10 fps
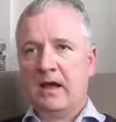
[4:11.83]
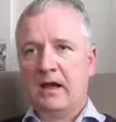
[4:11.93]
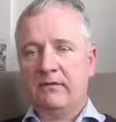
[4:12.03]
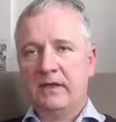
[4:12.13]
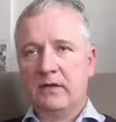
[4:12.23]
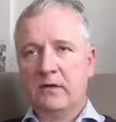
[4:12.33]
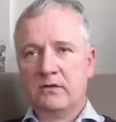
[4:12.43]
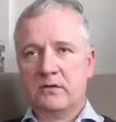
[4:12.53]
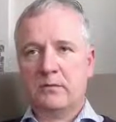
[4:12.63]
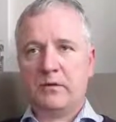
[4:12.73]
We
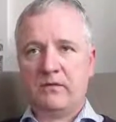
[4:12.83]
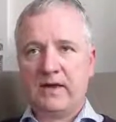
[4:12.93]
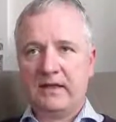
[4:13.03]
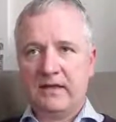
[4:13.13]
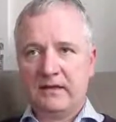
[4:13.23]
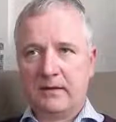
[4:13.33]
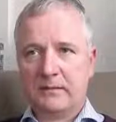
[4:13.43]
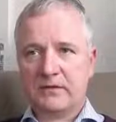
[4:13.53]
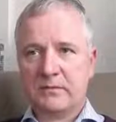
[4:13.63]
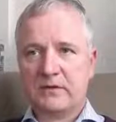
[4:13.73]
also provide data
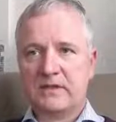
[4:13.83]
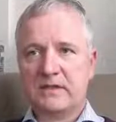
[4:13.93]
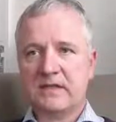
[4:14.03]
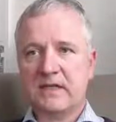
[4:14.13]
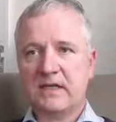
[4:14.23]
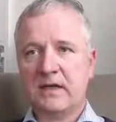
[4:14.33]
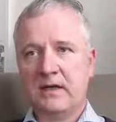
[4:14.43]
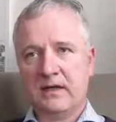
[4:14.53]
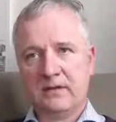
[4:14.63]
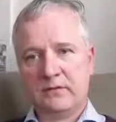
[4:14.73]
post-processing
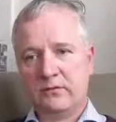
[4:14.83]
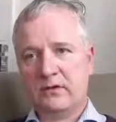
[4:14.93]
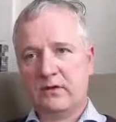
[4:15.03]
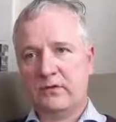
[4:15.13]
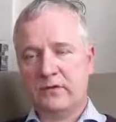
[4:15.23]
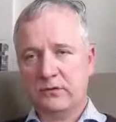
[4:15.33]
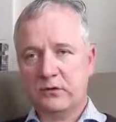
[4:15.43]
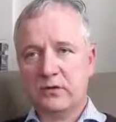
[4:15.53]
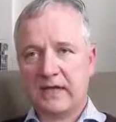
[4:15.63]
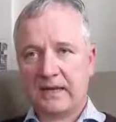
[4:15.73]
of the
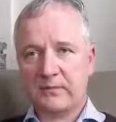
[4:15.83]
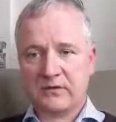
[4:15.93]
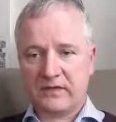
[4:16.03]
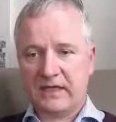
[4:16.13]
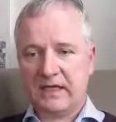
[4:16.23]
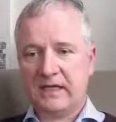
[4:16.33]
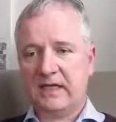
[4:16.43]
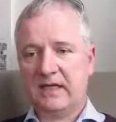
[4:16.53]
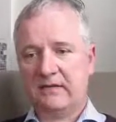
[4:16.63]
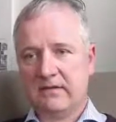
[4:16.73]
2 types of cleaning
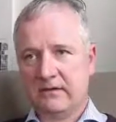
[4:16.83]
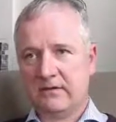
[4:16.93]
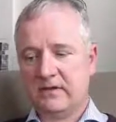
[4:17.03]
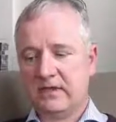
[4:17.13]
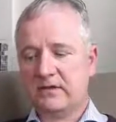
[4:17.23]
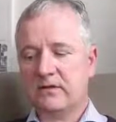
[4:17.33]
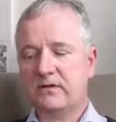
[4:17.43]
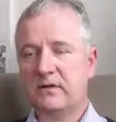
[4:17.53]
and annotation of the